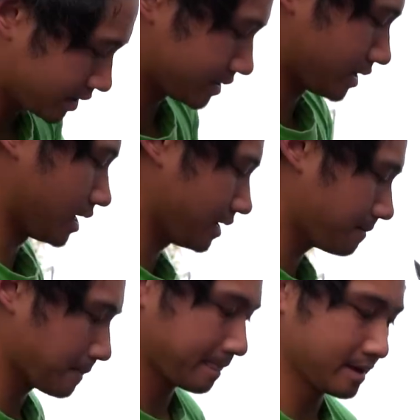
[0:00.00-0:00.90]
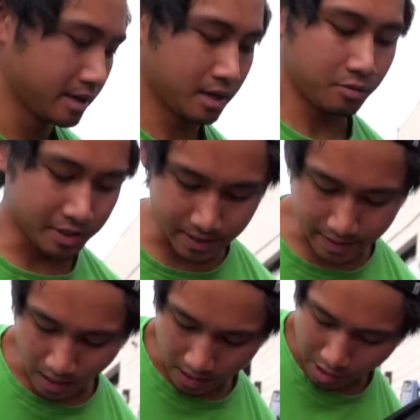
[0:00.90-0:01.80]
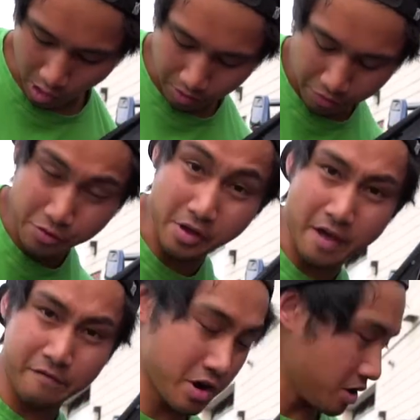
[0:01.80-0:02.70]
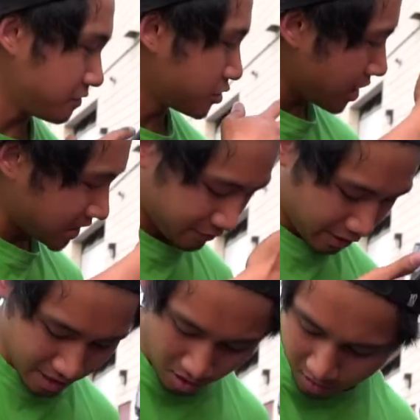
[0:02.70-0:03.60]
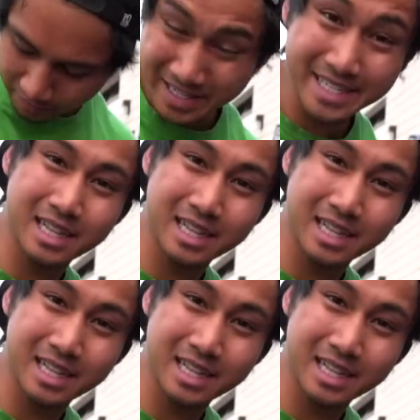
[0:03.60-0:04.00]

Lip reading: is done, we just gotta go through the effort of transferring all of these